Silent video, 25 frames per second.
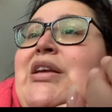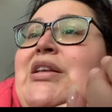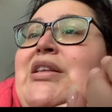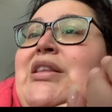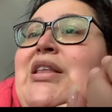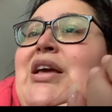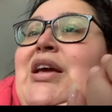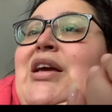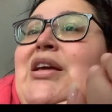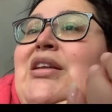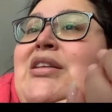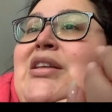
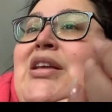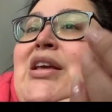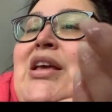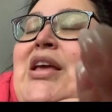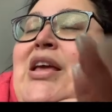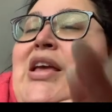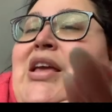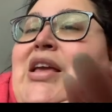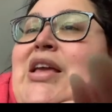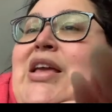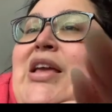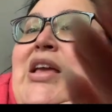that
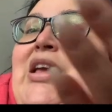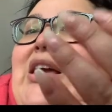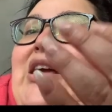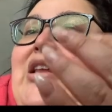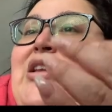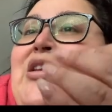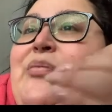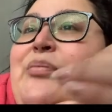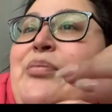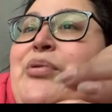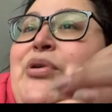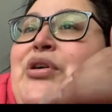
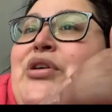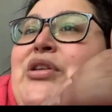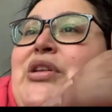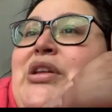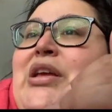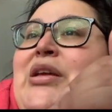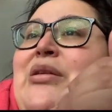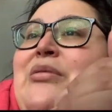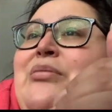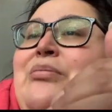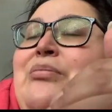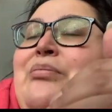and put
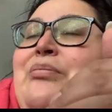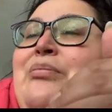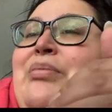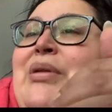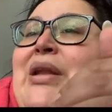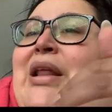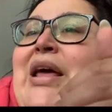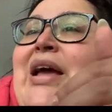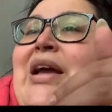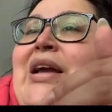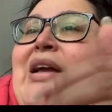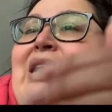a
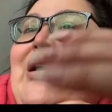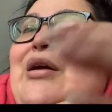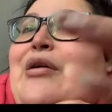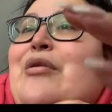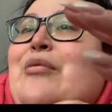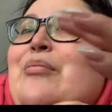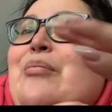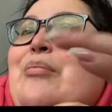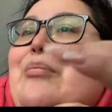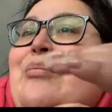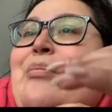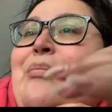black
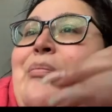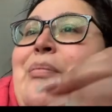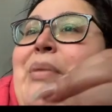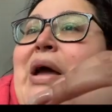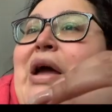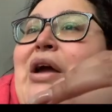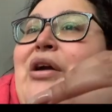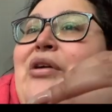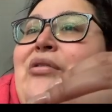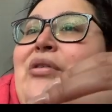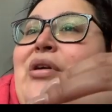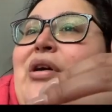
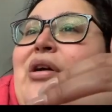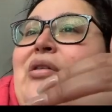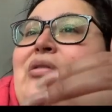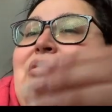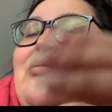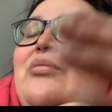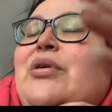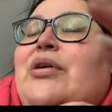background.